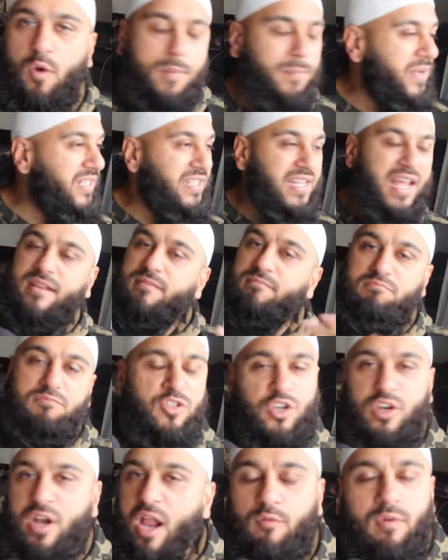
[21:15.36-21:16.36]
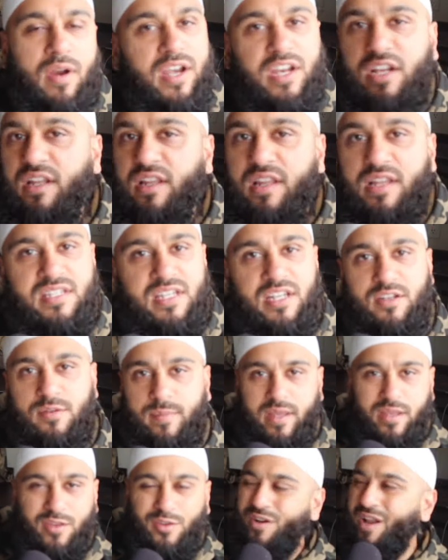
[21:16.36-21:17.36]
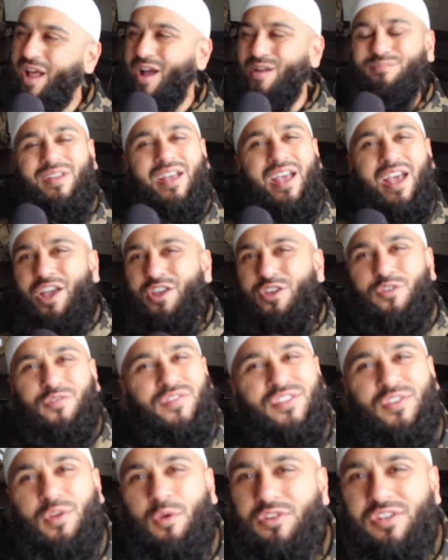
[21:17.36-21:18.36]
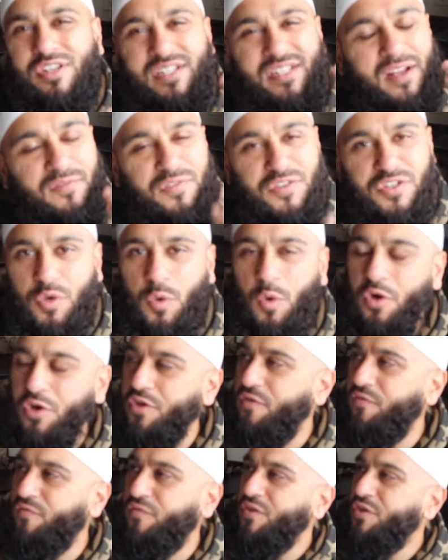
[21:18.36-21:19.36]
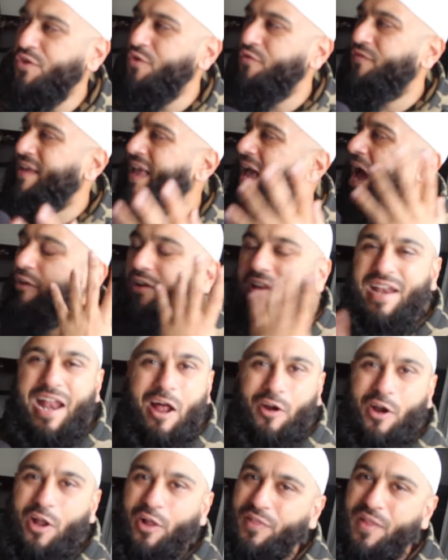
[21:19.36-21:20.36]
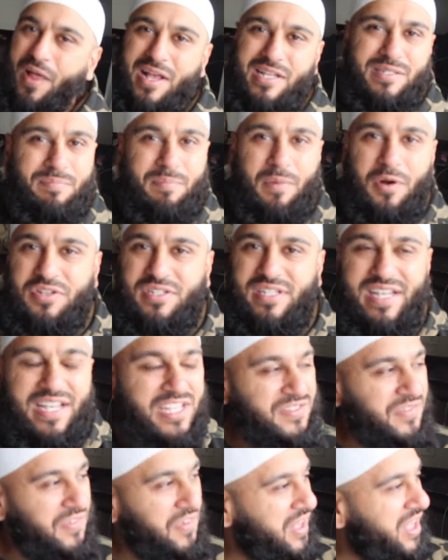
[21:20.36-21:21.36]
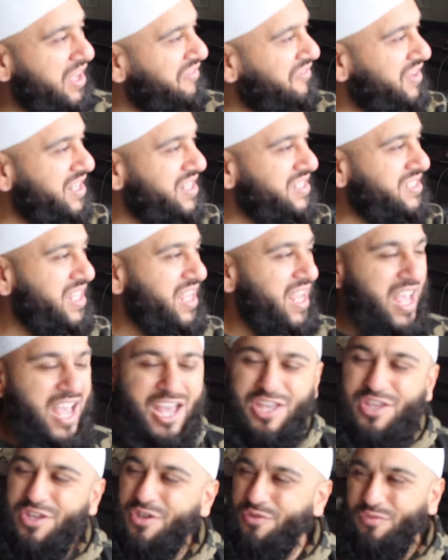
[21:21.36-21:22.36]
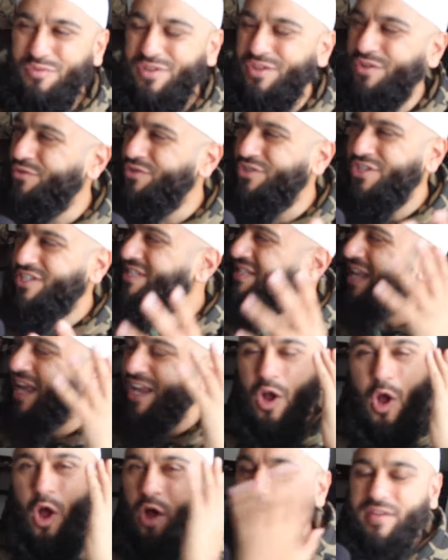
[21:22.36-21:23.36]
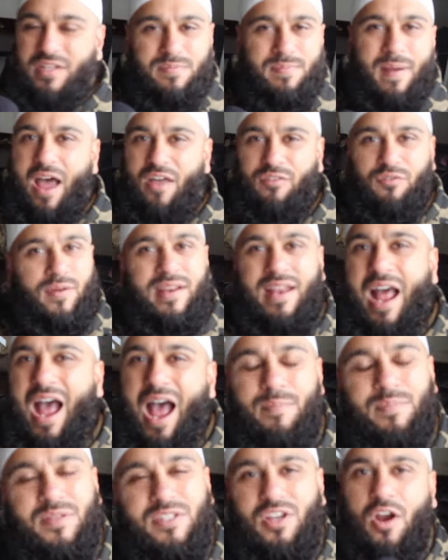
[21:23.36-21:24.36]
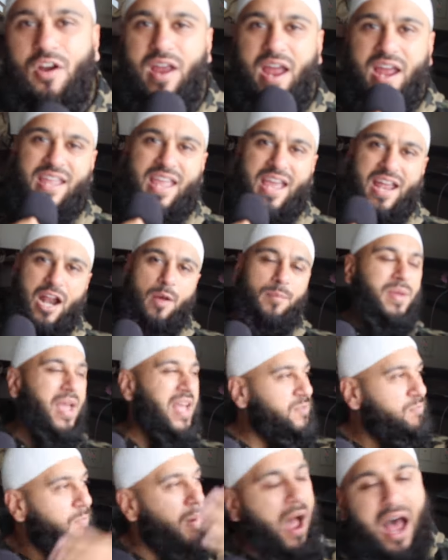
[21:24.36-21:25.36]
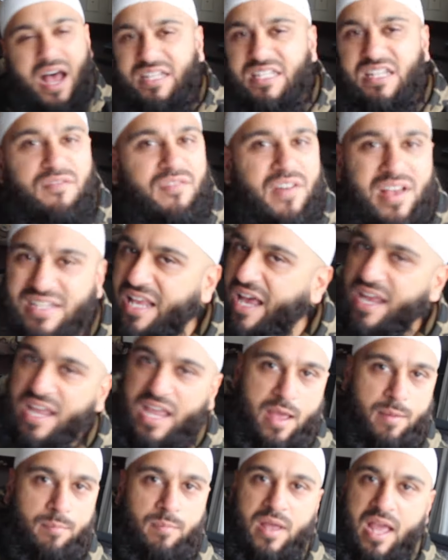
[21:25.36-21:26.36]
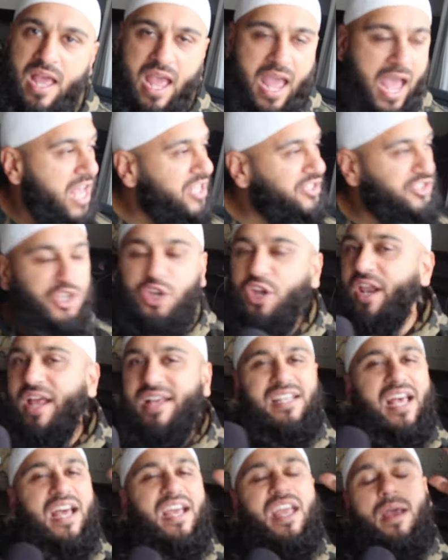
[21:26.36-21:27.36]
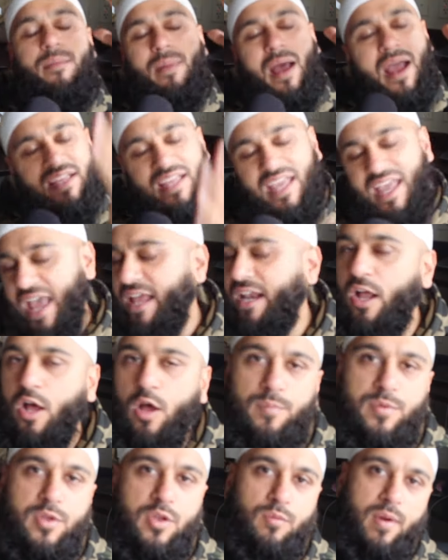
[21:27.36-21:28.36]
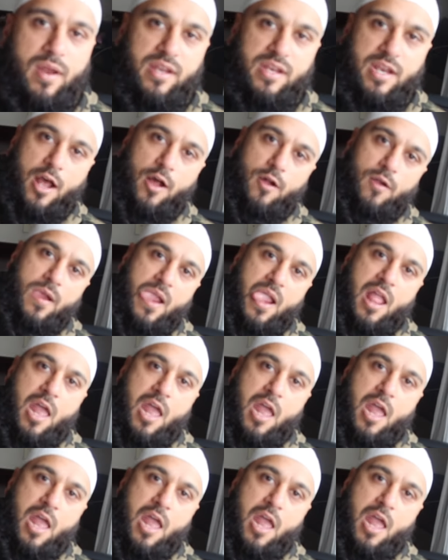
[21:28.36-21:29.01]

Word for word: I want to be dead, you're not ready to listen to me. You're not, you've sold yourself short. You've, you've counted out Allah's mercy, His forgiveness. You, you're just like on this path right now. I'm sorry, I can't help you. As positive as I am, as good as I am, I can't help you right now.